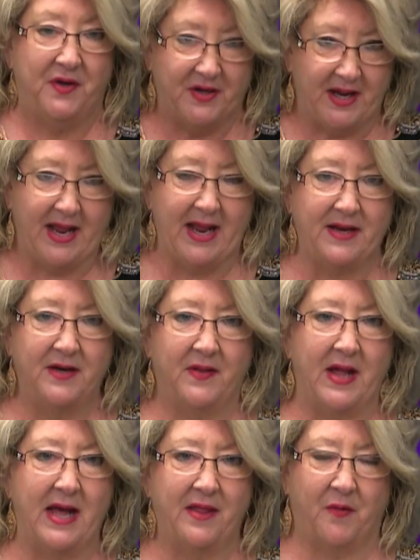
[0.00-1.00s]
to end
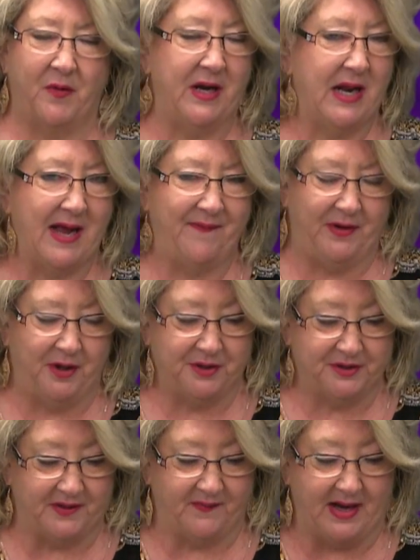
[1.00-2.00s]
that three and a half
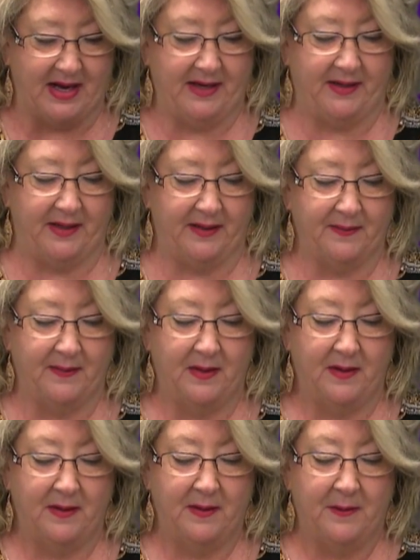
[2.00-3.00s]
years of hiding.
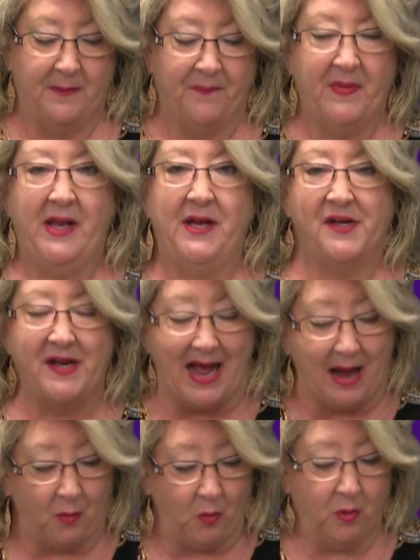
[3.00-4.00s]
He's
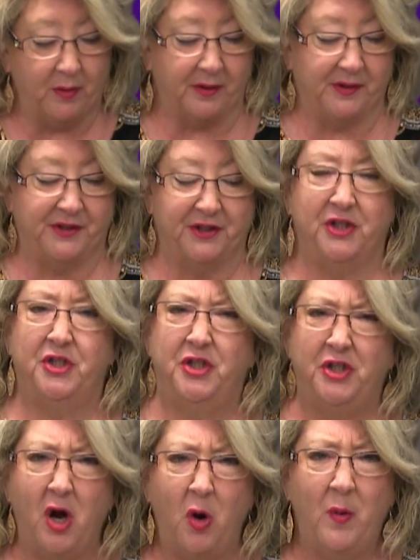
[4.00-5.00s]
now ordered to
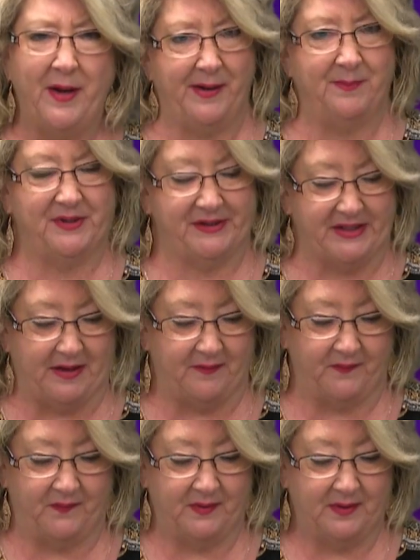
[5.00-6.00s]
show
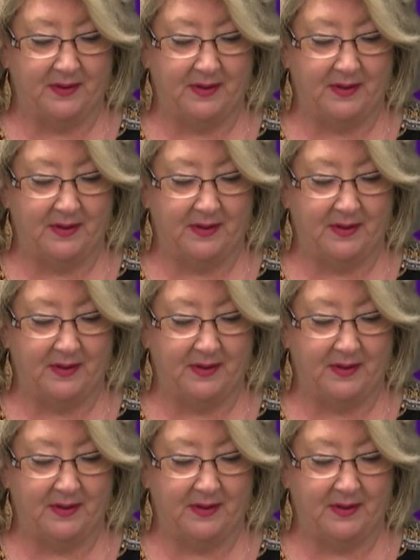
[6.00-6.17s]
himself.